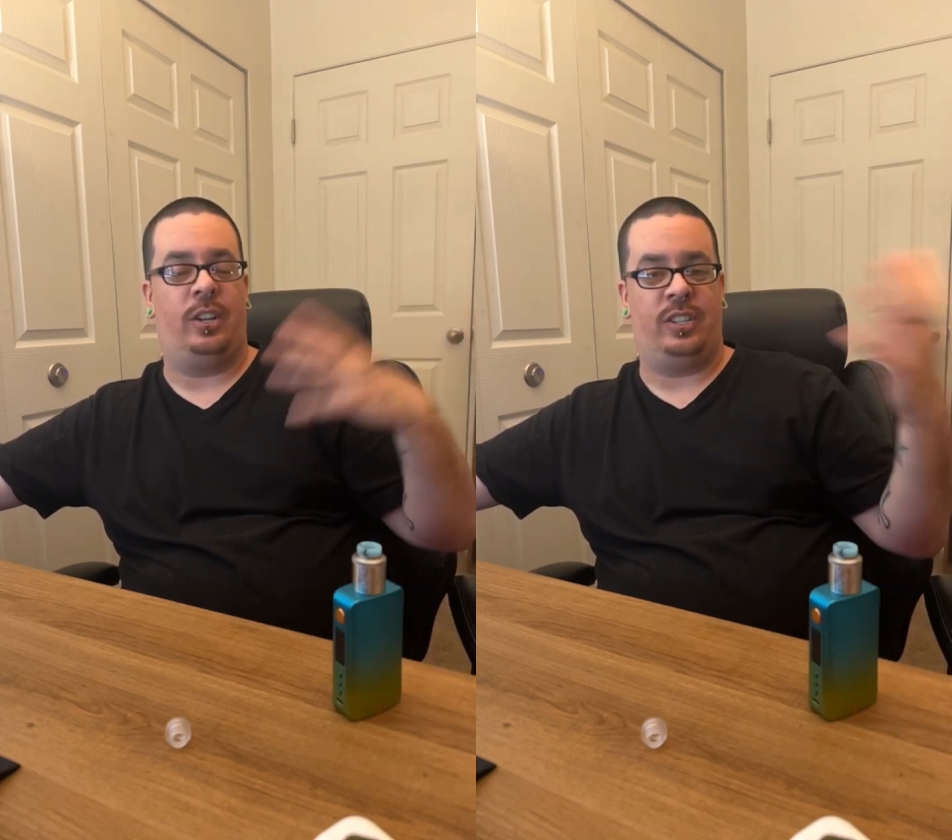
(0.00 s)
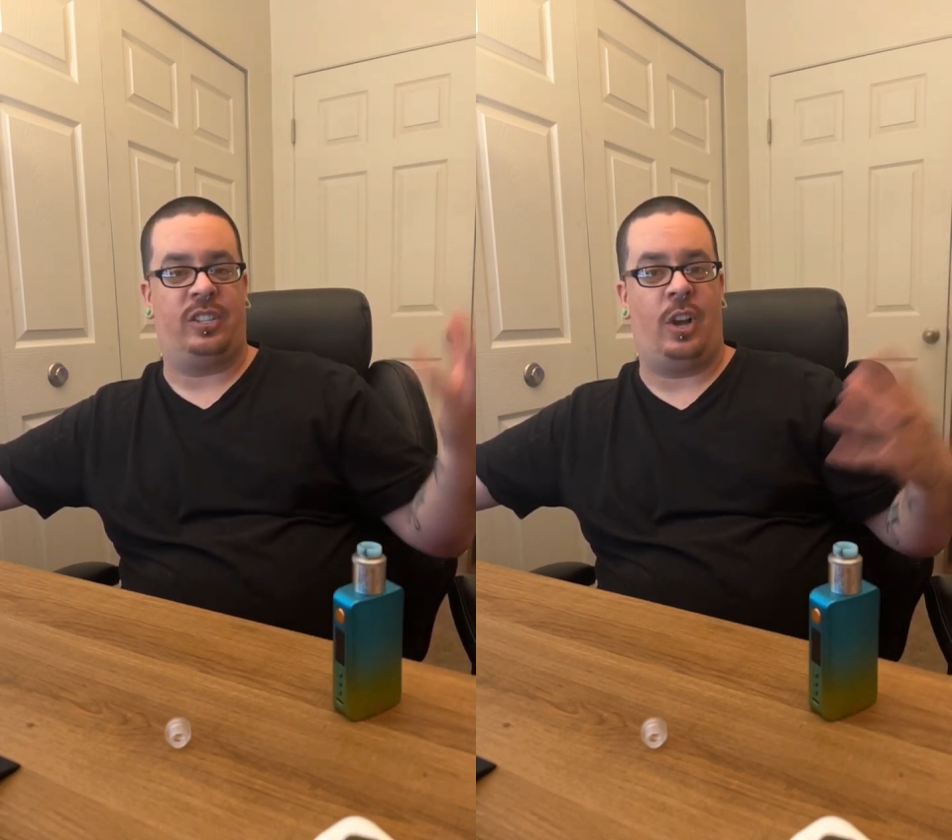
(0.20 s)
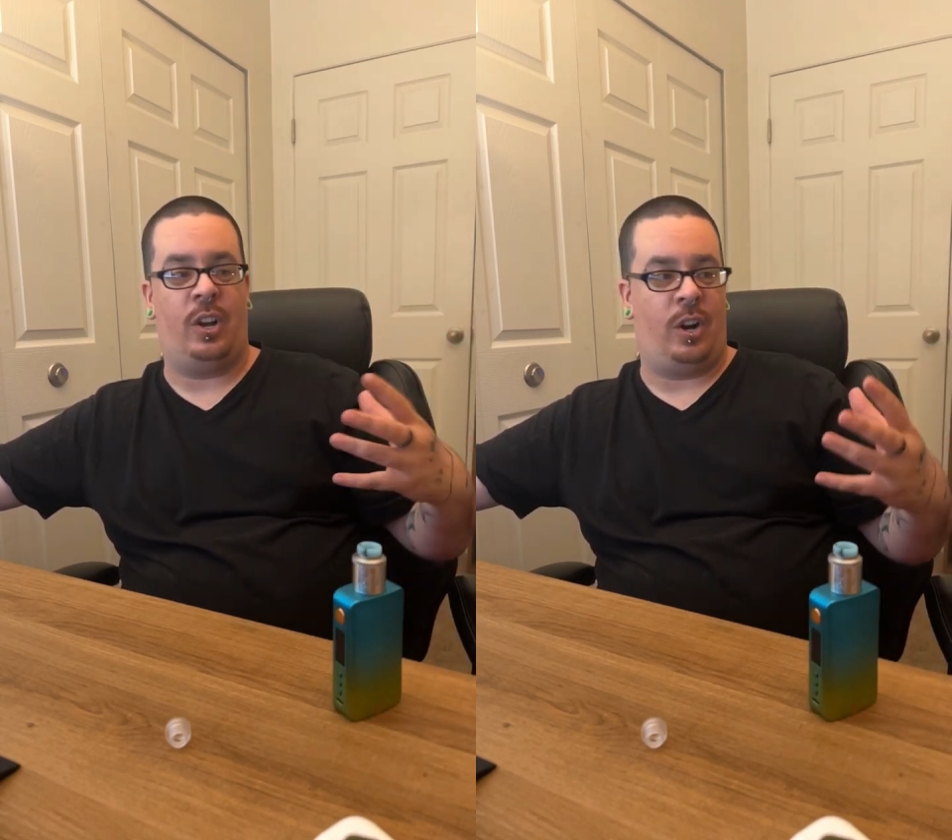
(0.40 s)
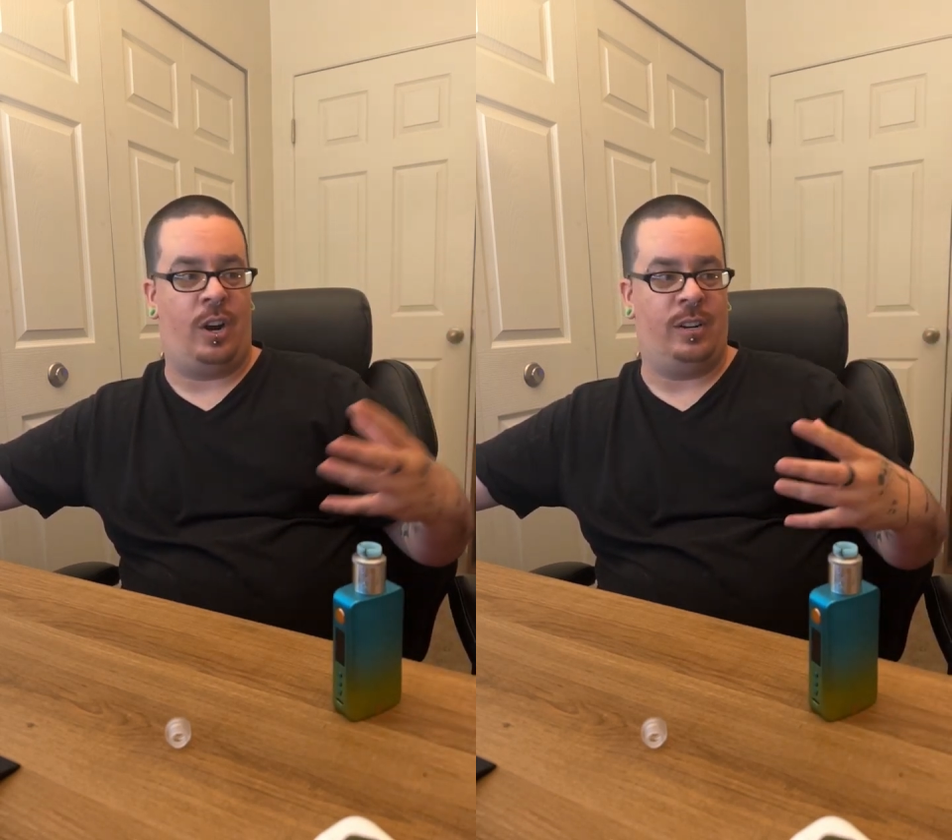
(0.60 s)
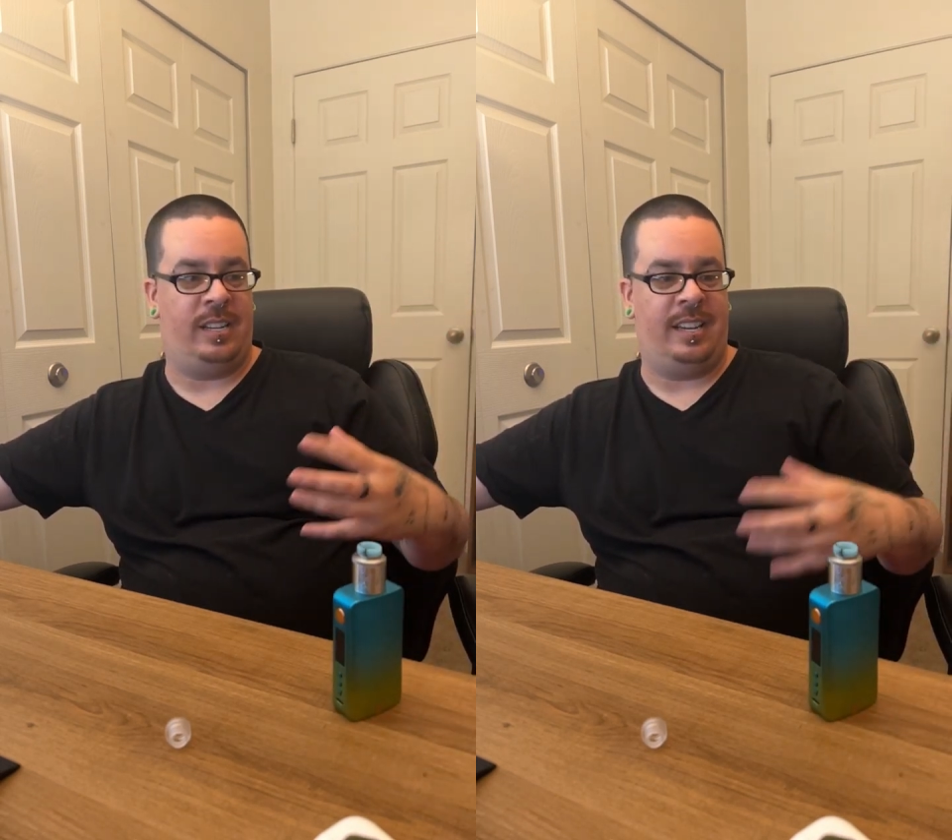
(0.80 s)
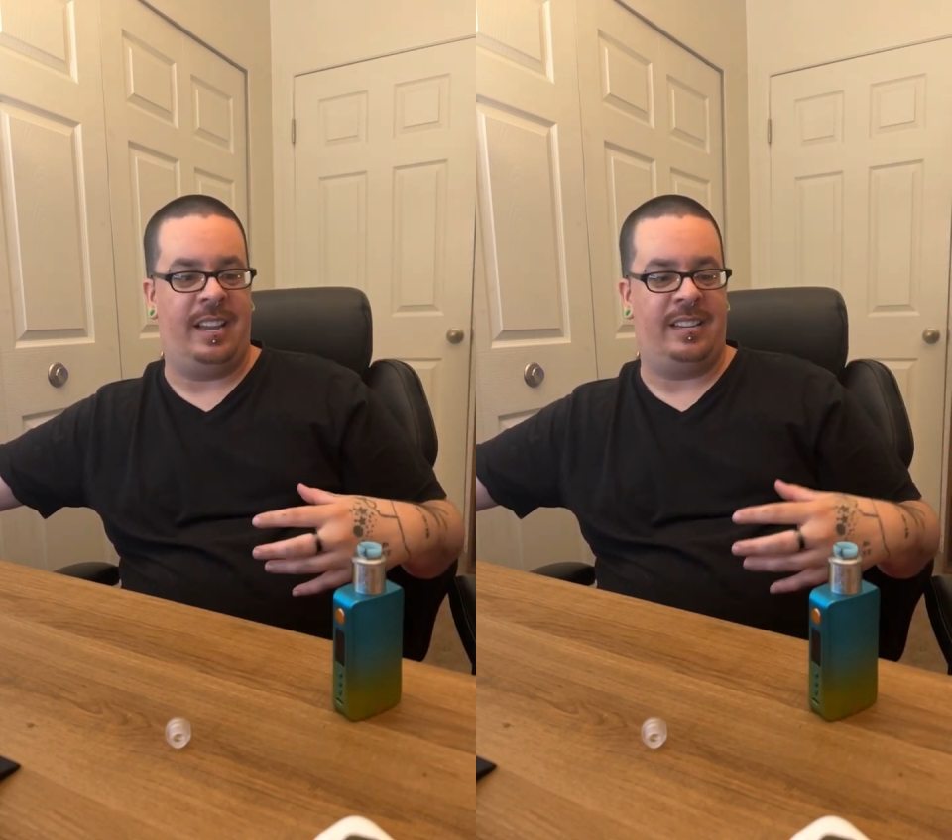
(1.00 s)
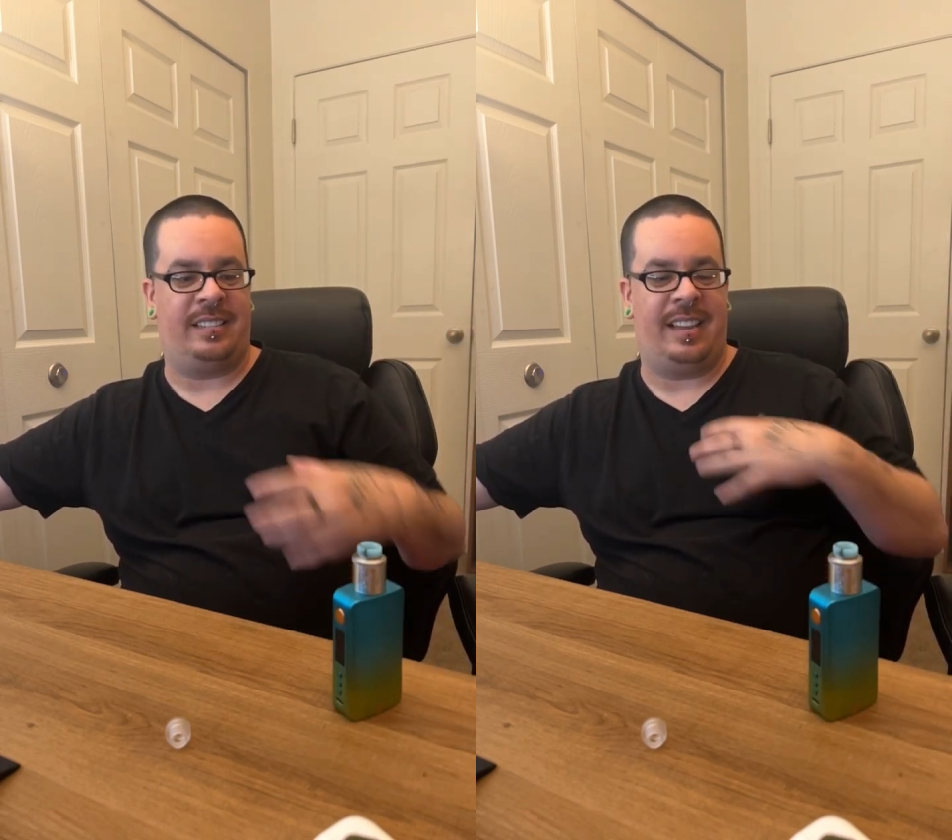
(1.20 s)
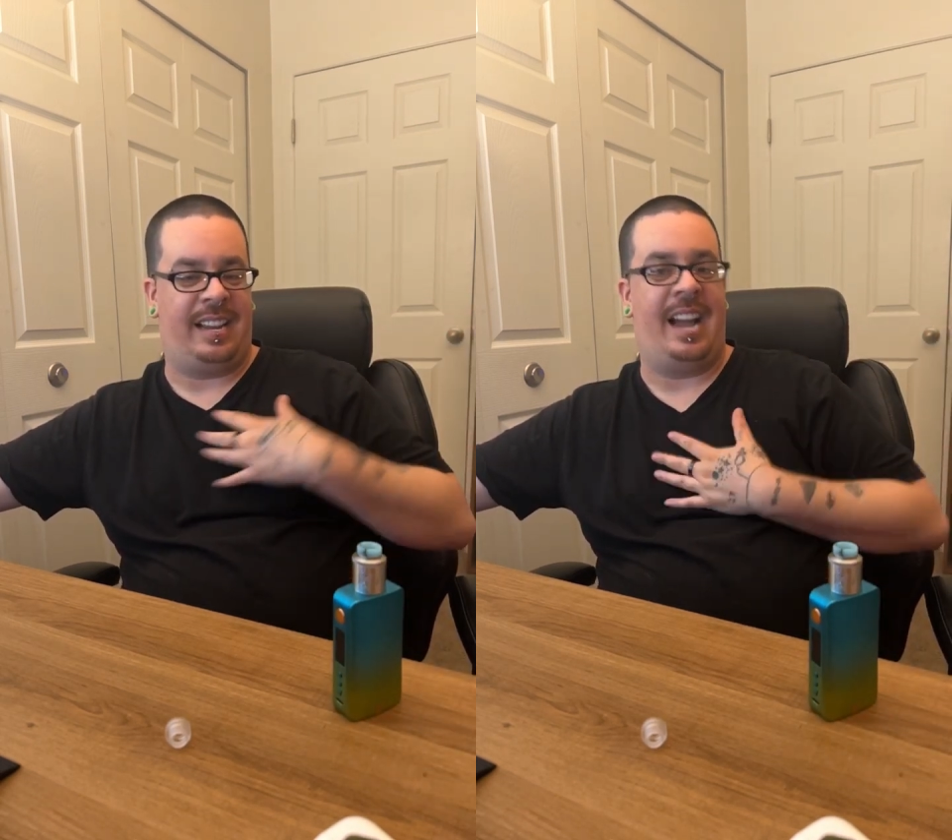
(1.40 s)
just
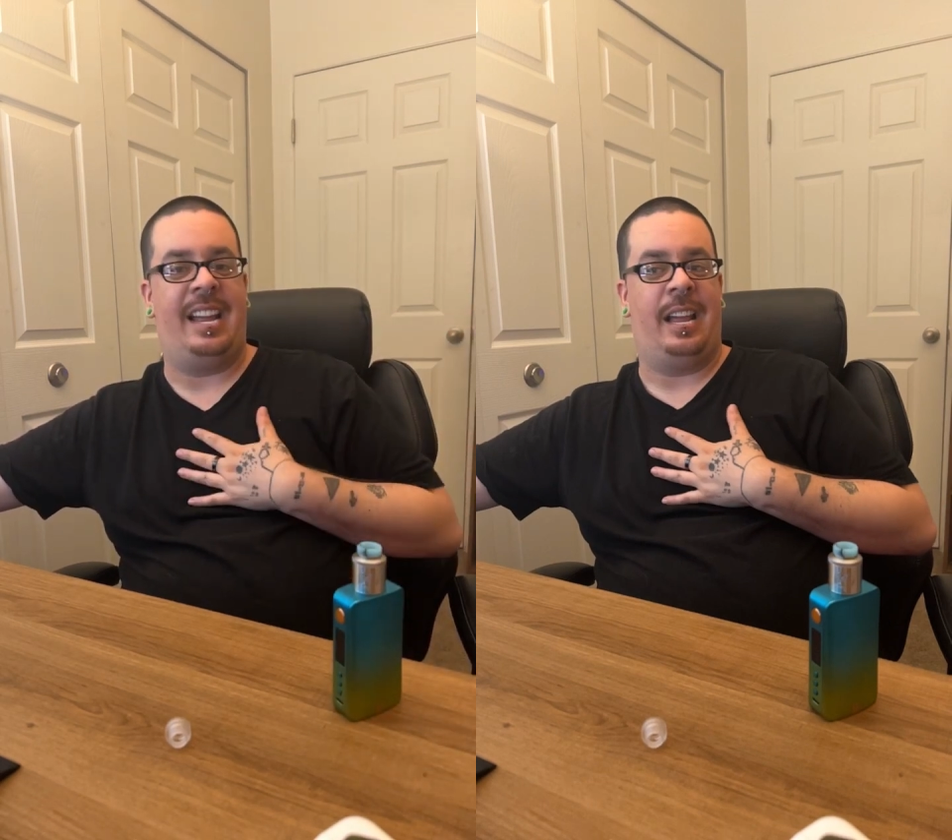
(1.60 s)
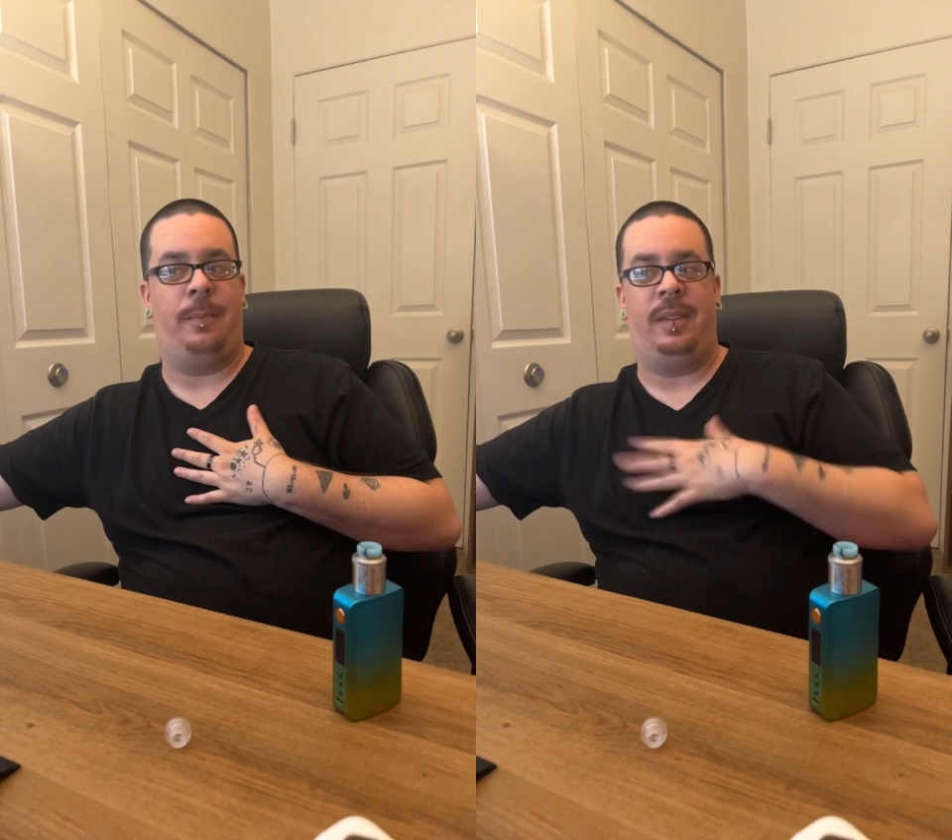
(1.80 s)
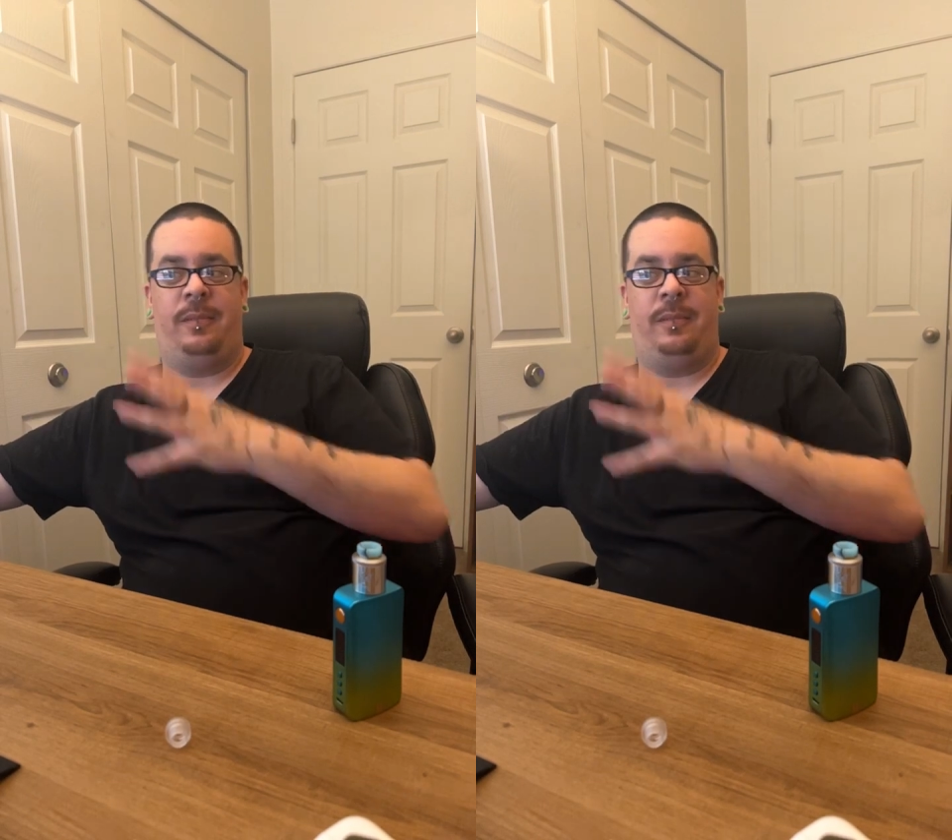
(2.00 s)
RDAs like I am,